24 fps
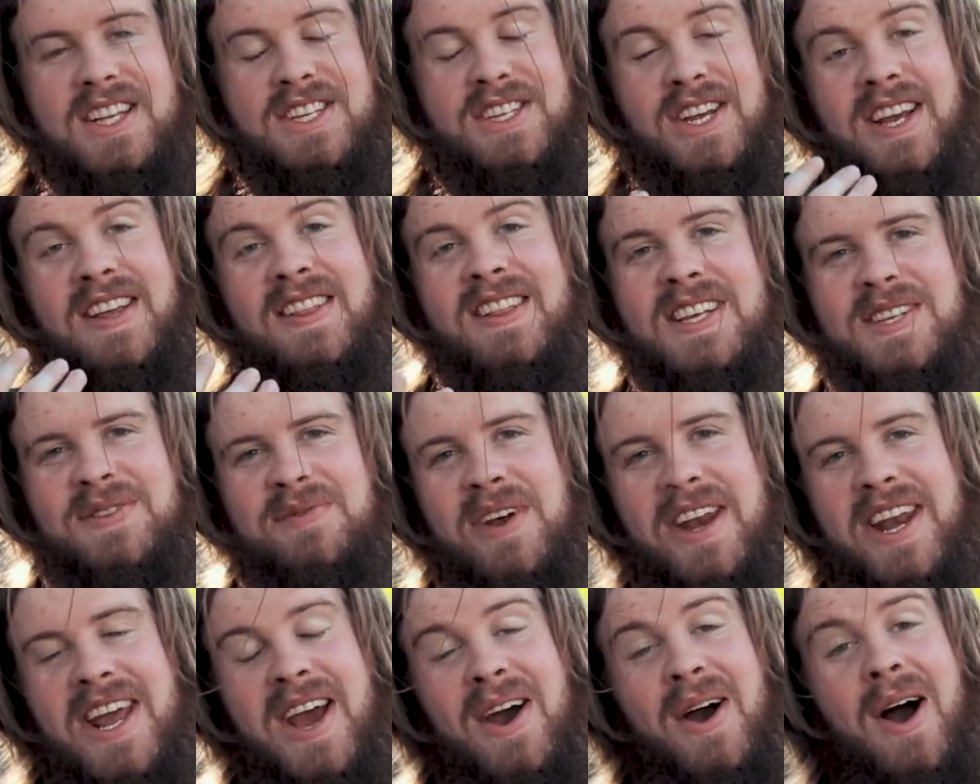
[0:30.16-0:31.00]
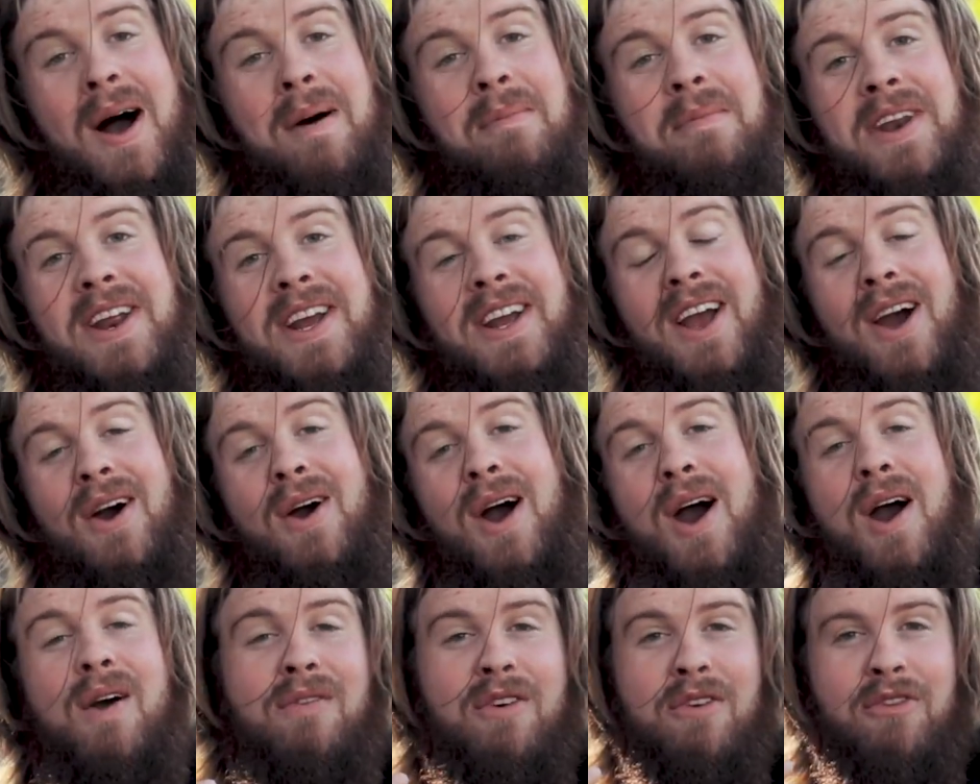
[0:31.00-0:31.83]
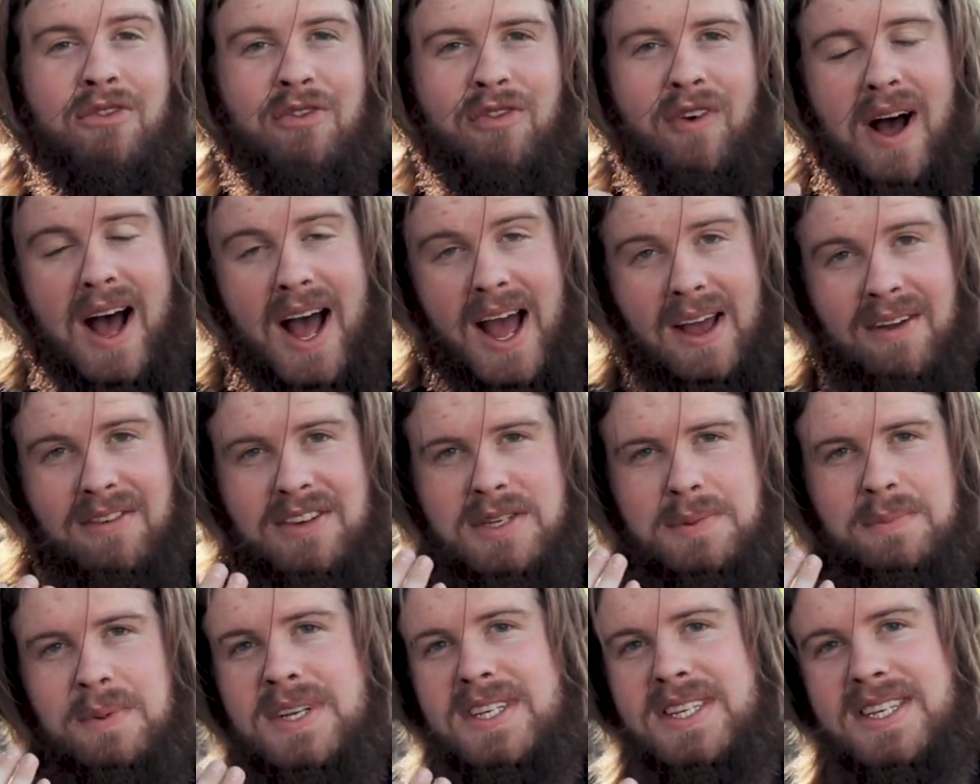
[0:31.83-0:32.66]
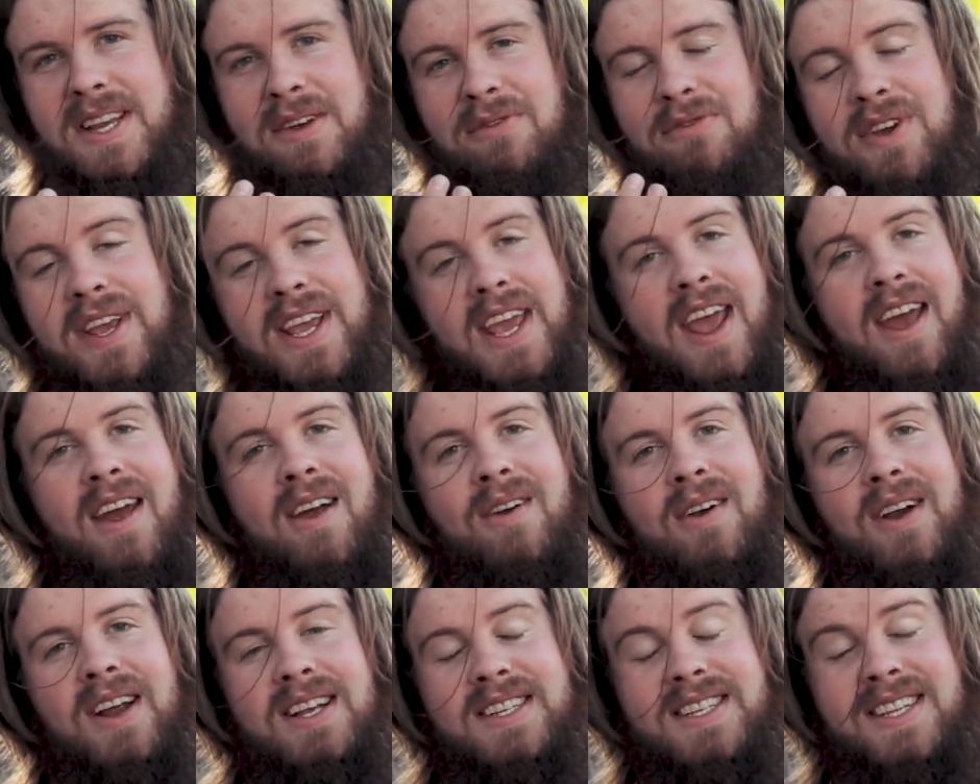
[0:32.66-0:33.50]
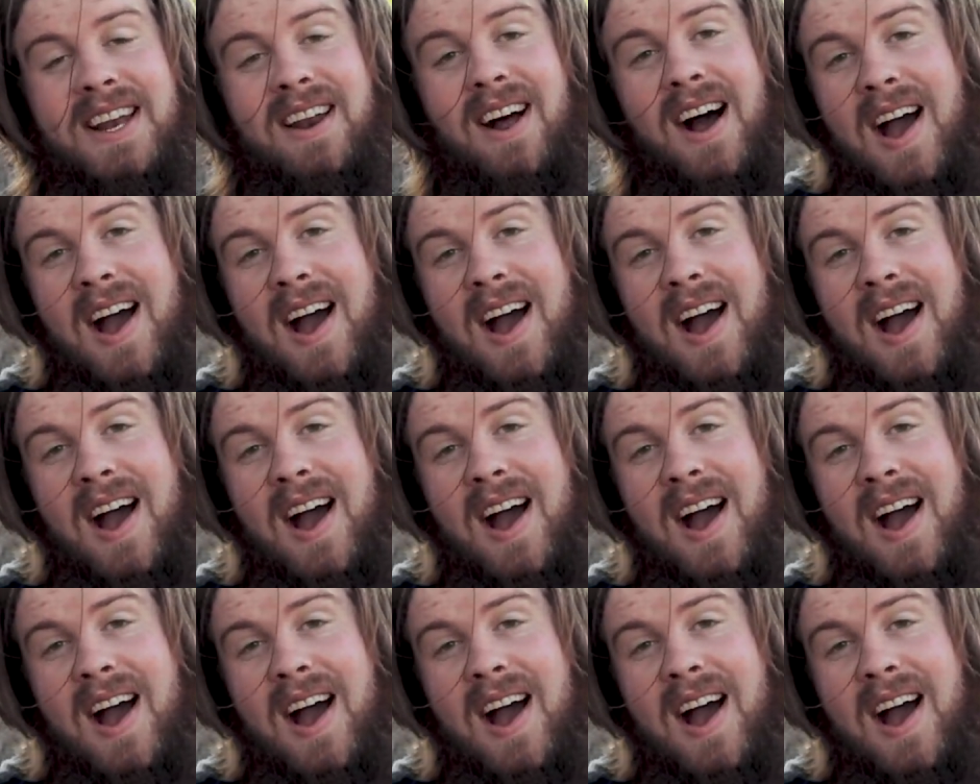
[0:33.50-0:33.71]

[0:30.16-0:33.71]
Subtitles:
So in this video, I'm gonna go over 5 specific areas that